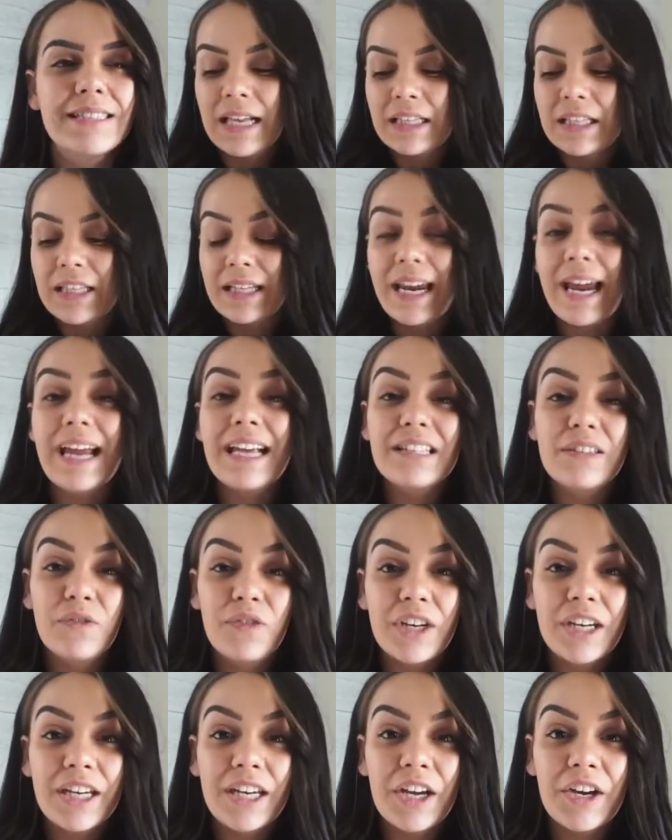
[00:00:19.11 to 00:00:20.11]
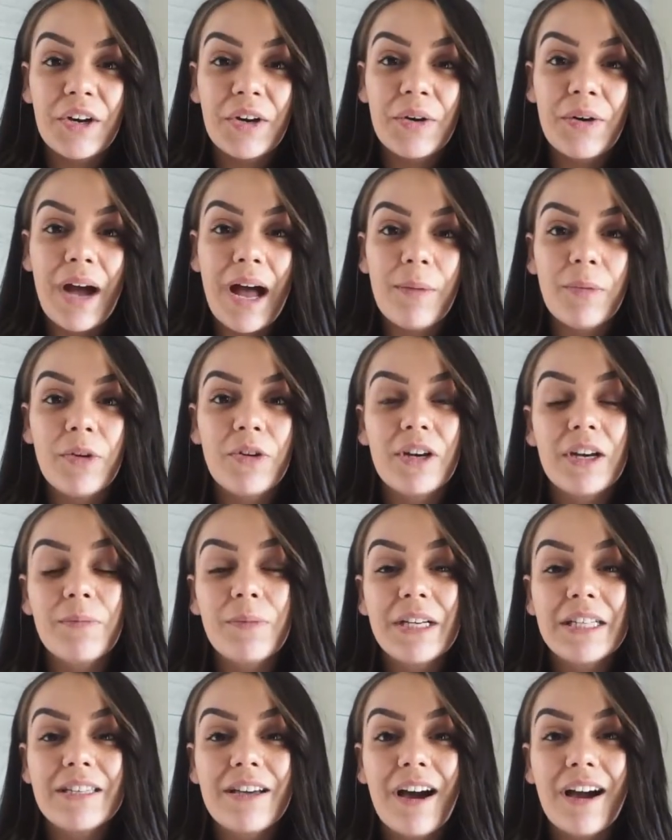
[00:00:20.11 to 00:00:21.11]
Today's video, I'm going to be
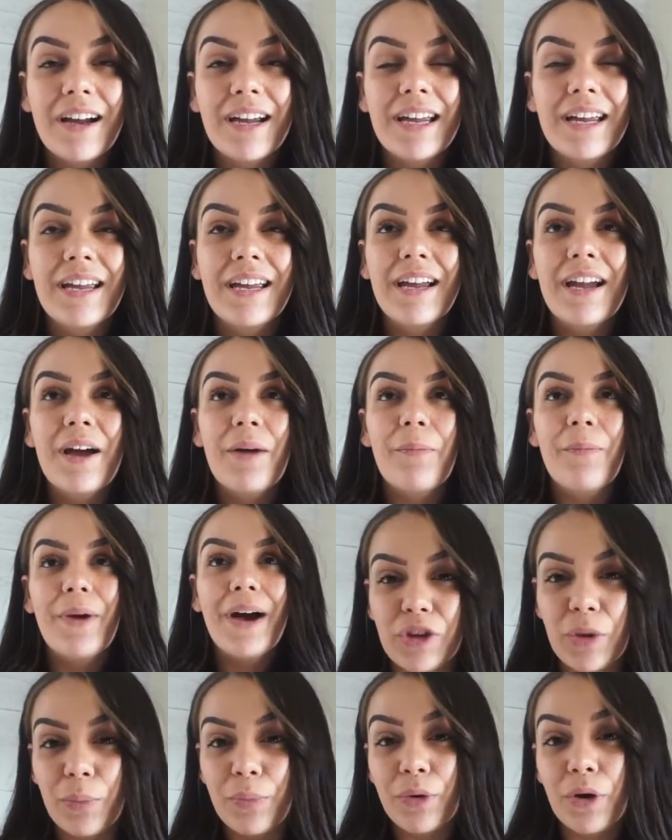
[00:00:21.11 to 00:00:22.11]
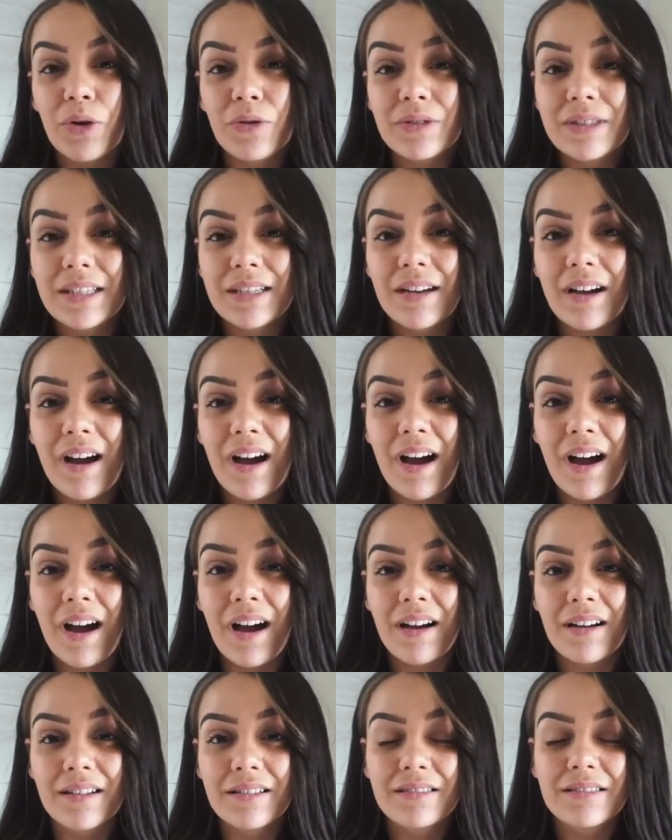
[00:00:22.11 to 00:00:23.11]
talking about the pros and
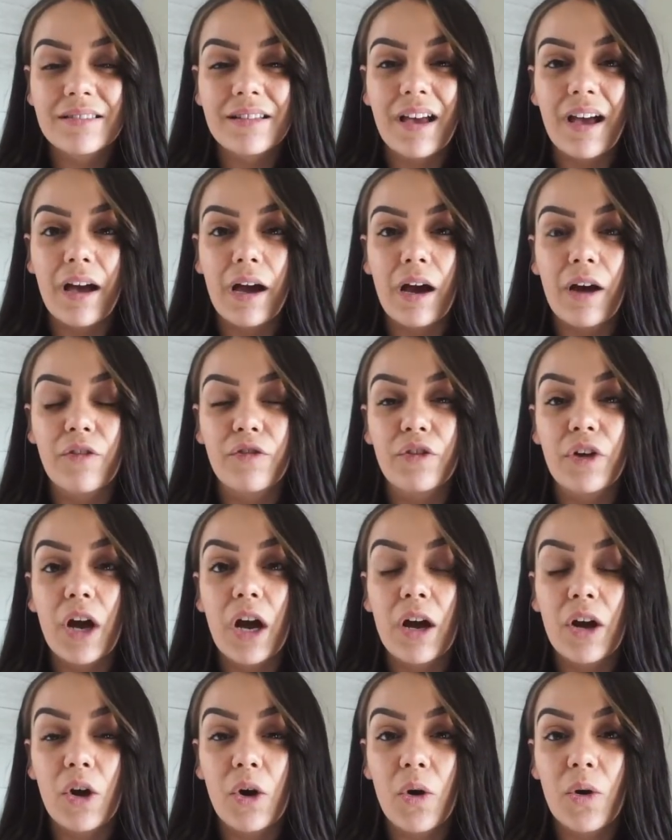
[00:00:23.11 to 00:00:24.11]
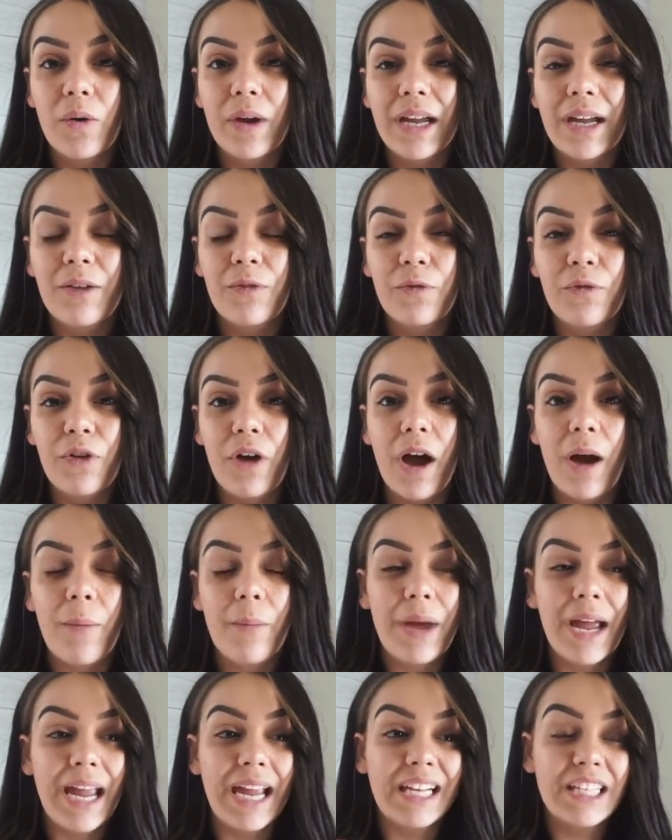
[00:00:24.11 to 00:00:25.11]
cons of going from
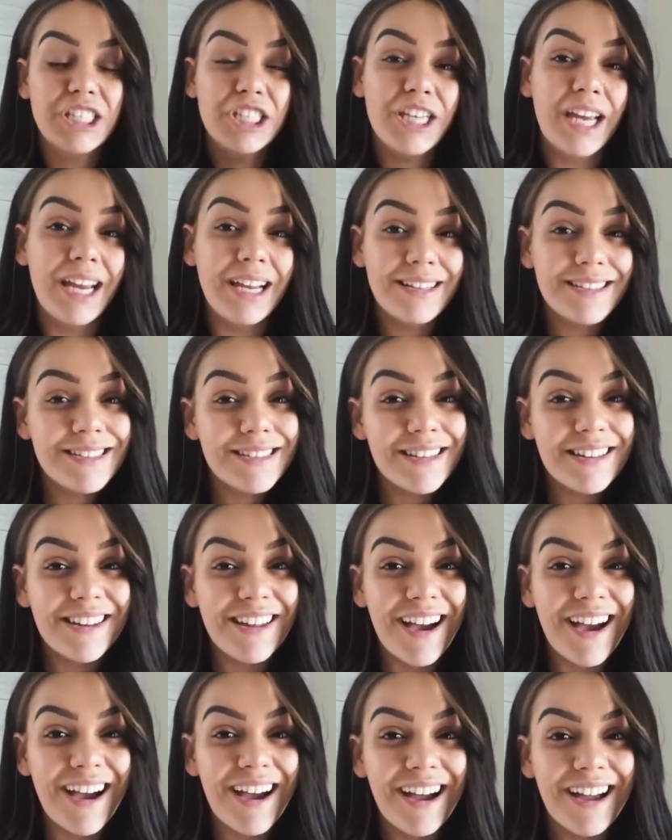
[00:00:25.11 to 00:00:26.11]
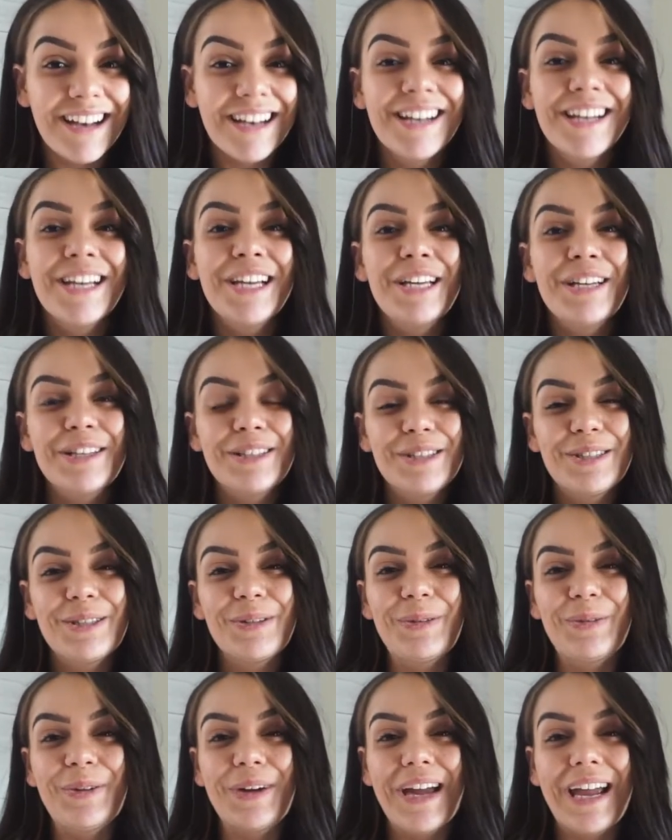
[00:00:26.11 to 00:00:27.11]
a chain salon
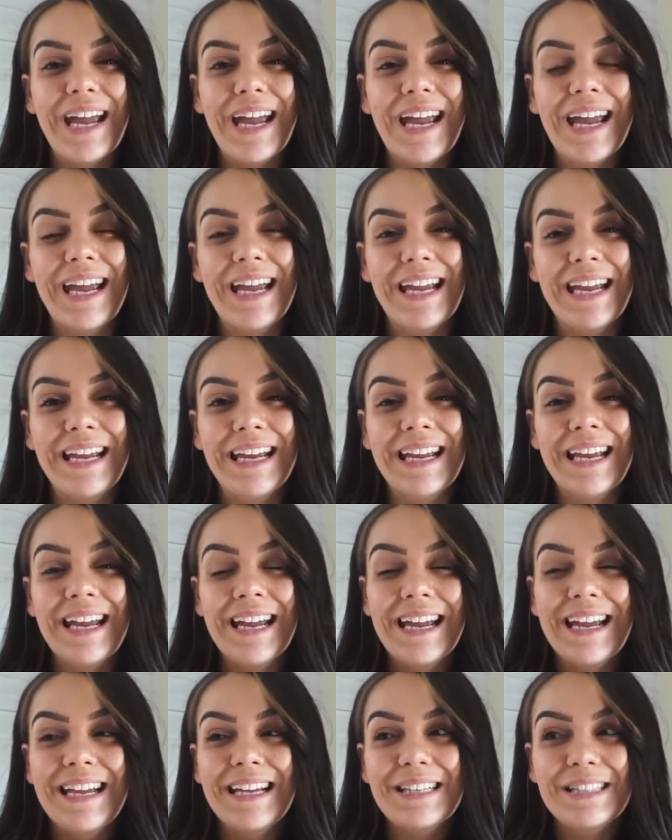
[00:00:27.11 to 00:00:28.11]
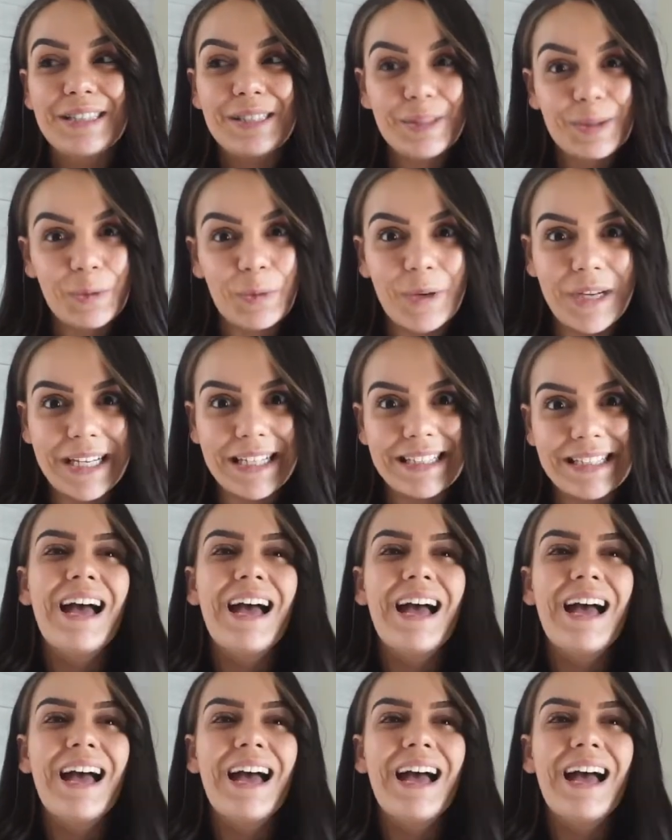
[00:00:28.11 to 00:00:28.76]
to a suite.